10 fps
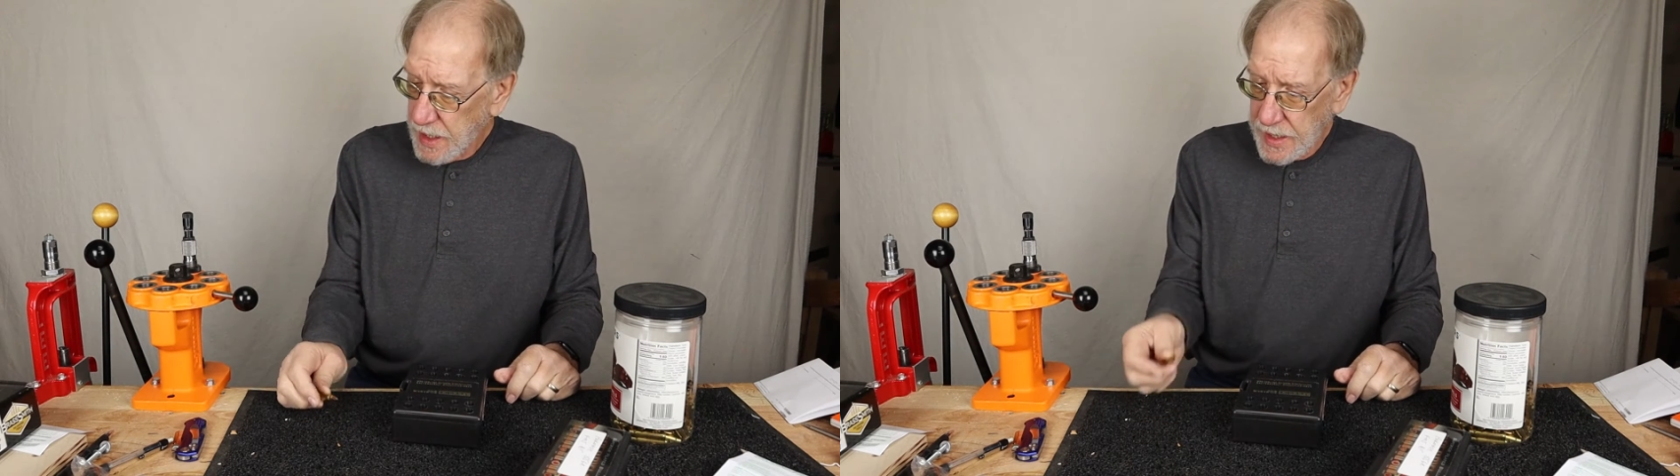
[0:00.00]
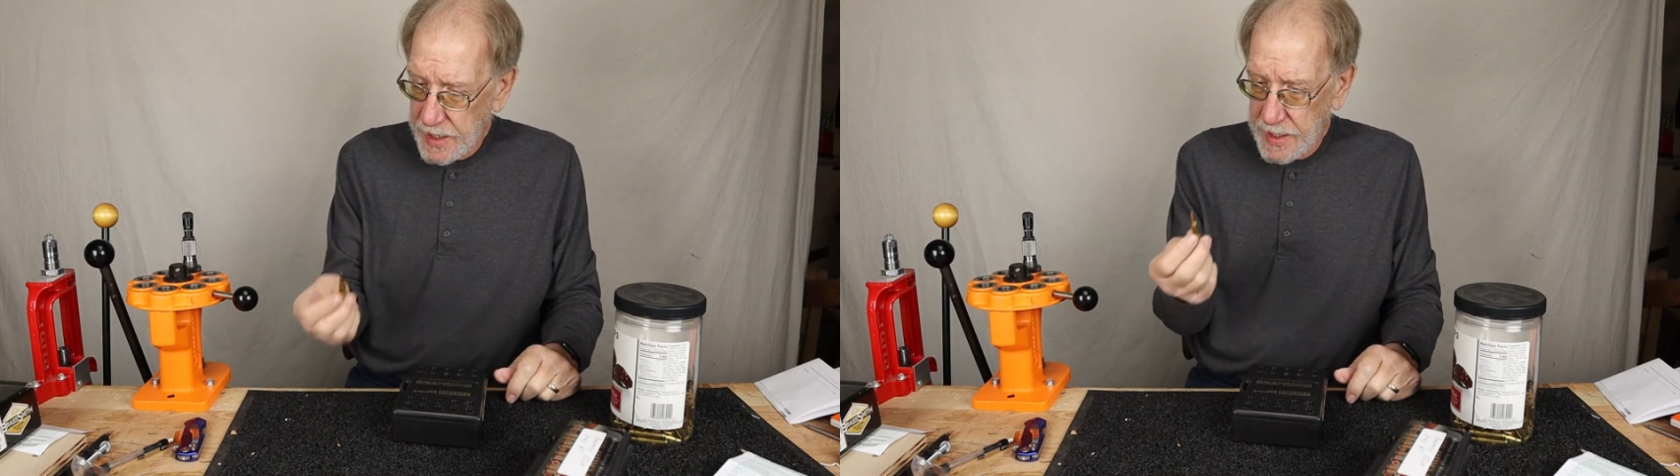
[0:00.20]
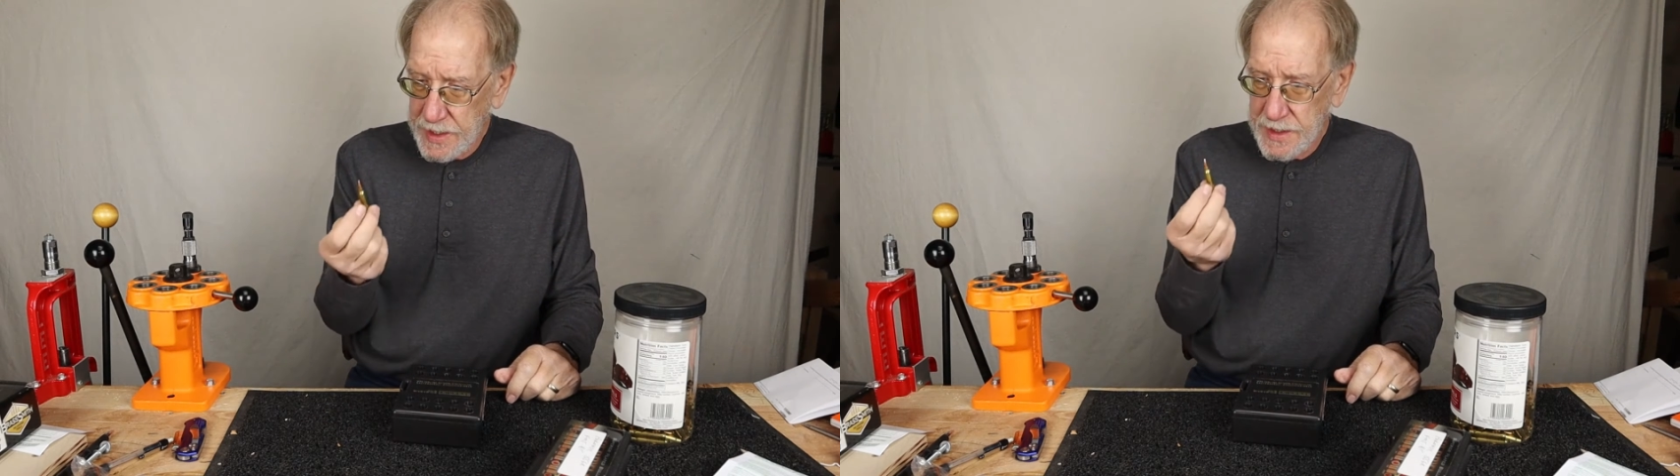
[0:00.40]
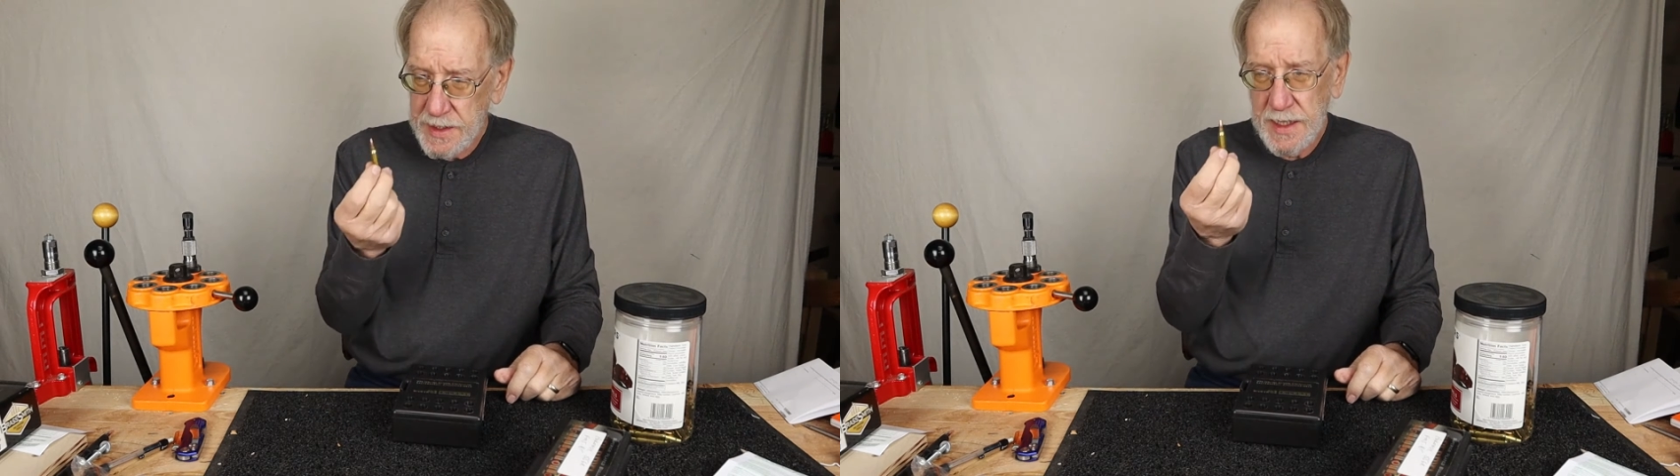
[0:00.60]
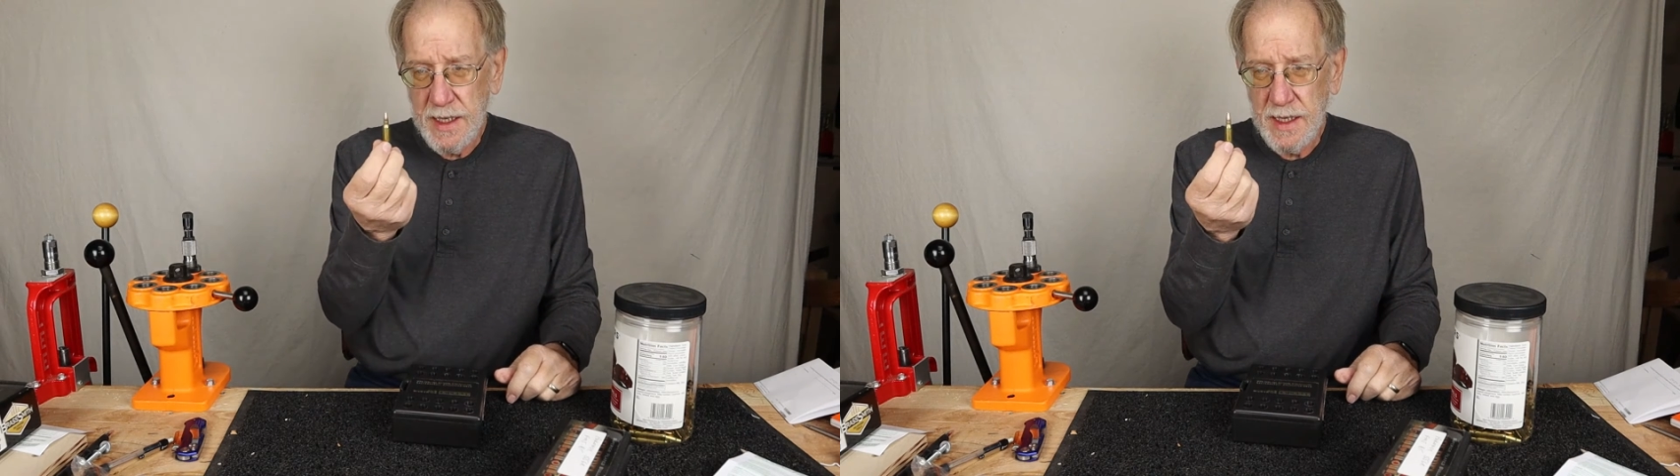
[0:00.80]
And
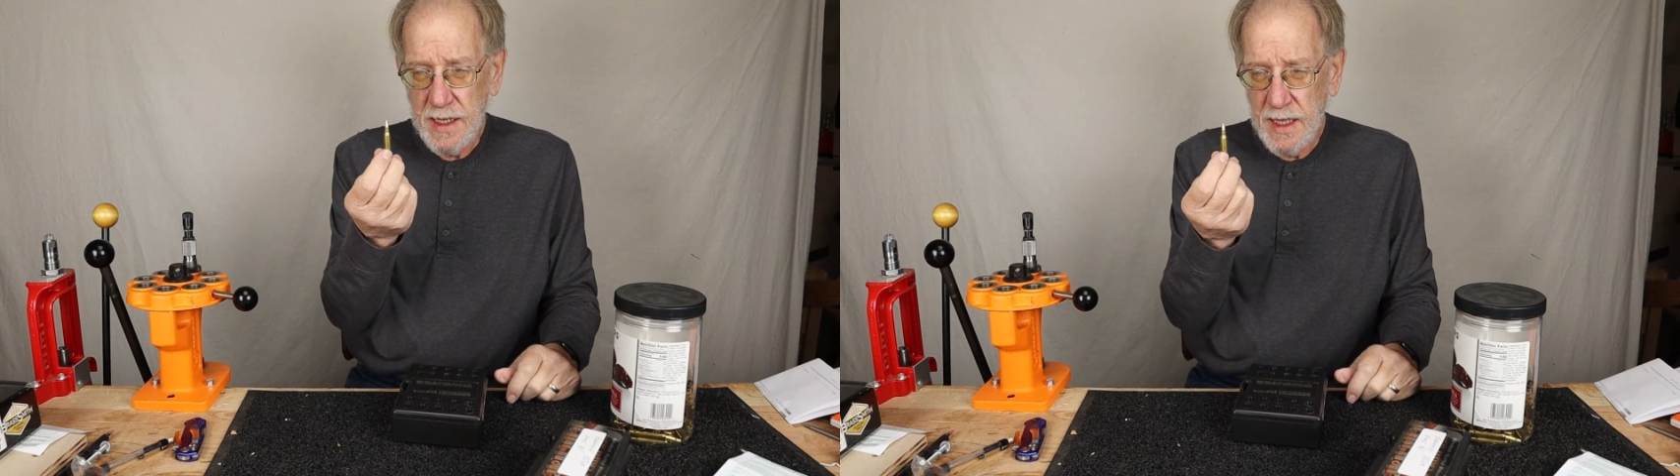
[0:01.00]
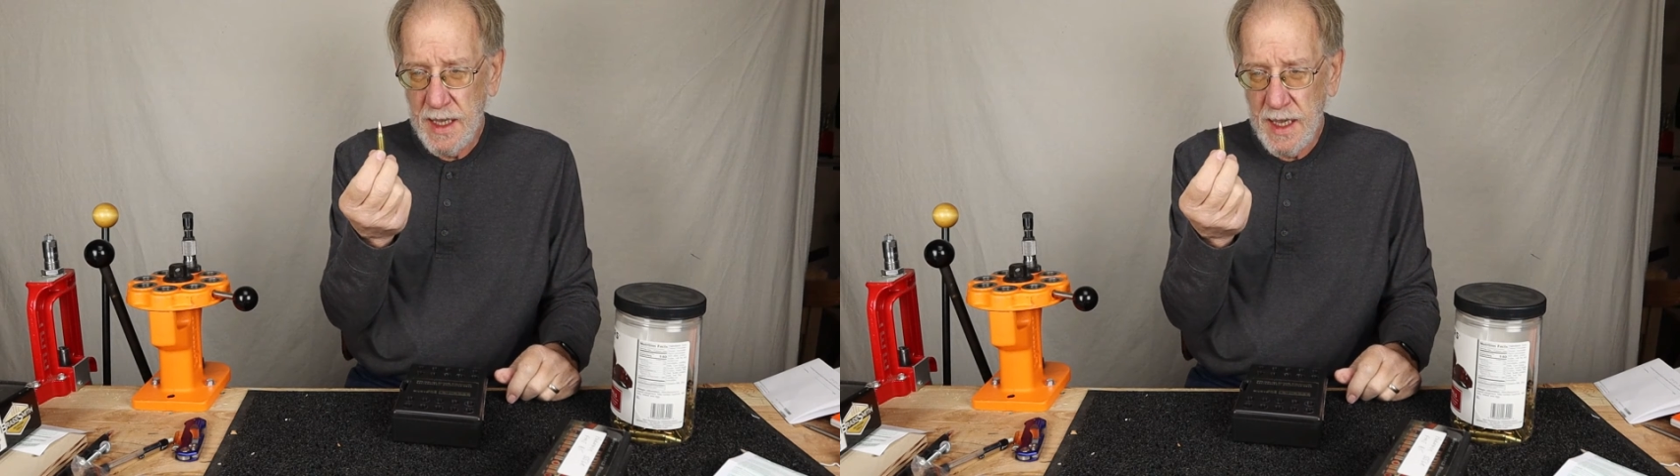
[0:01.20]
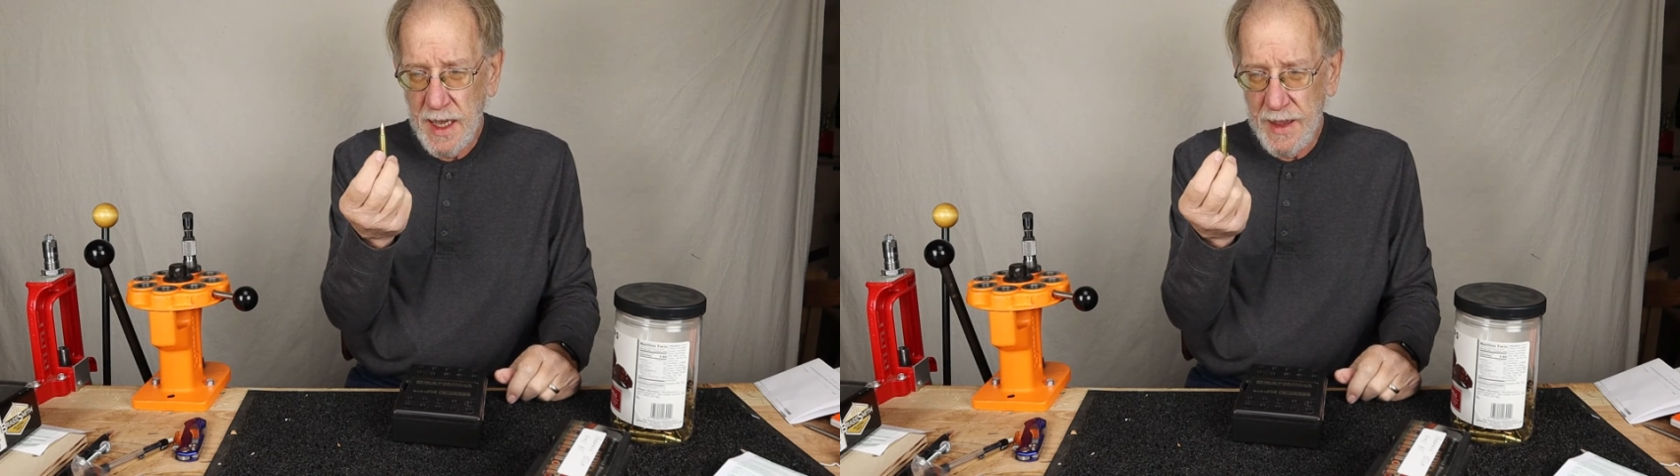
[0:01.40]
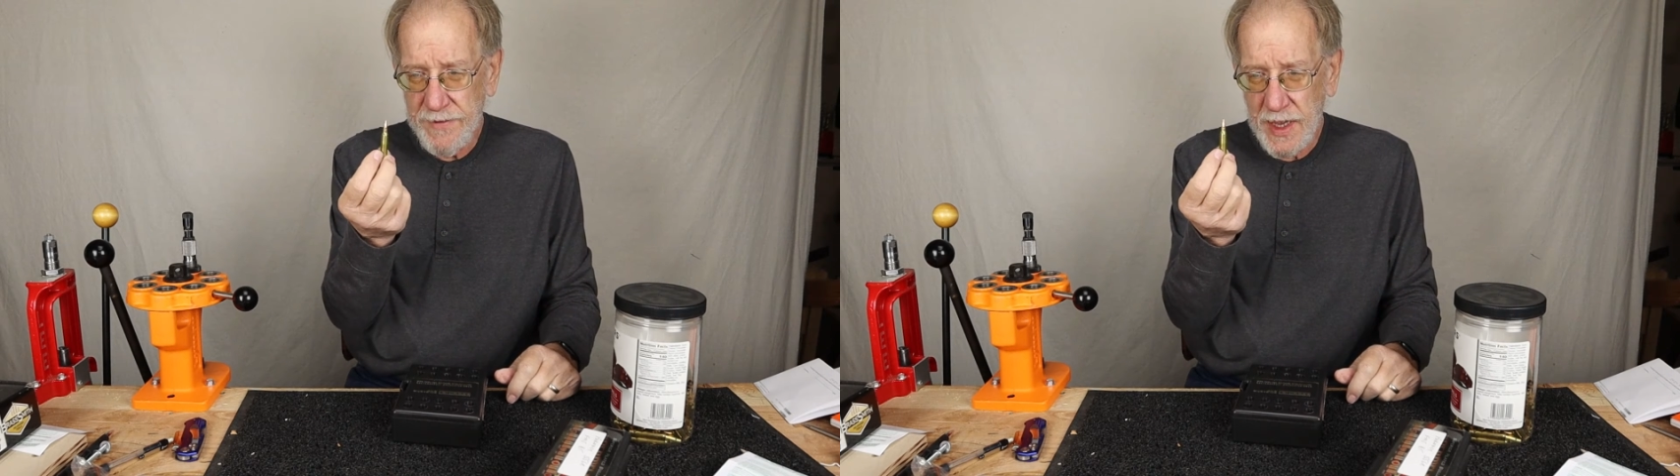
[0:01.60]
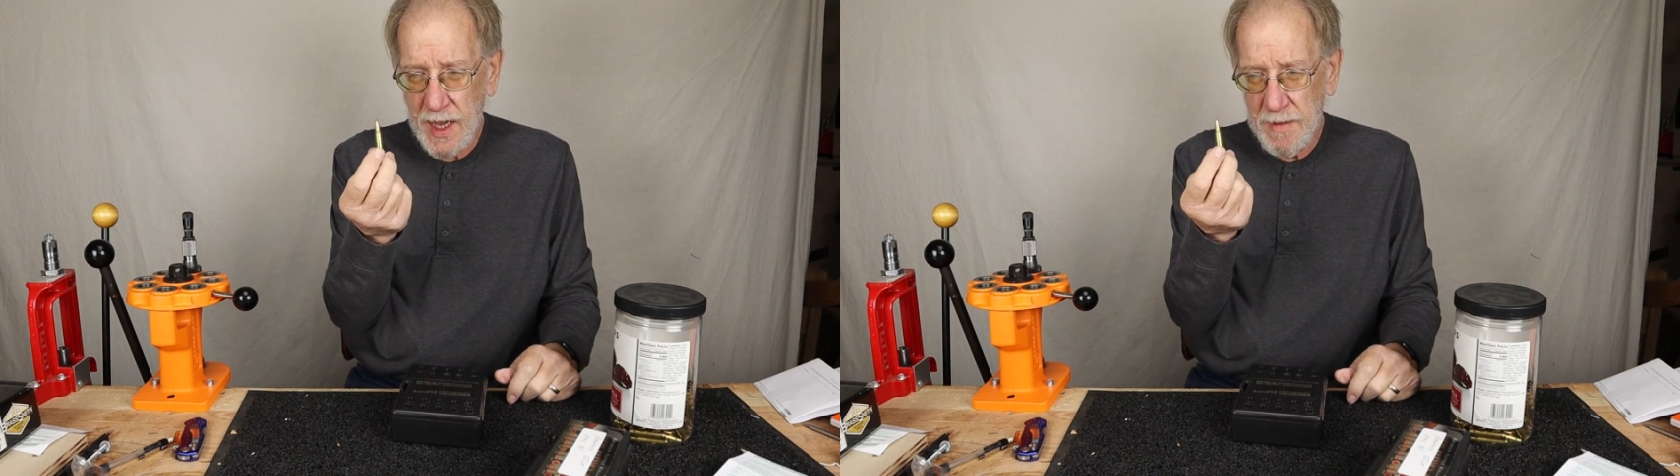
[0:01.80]

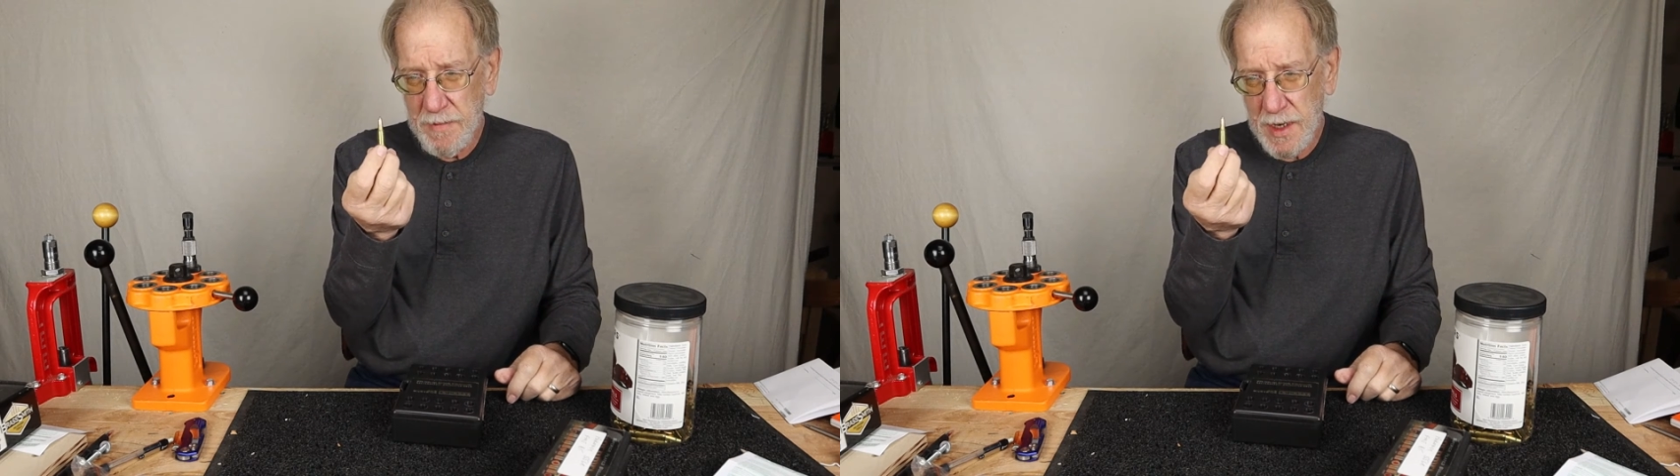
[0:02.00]
I've got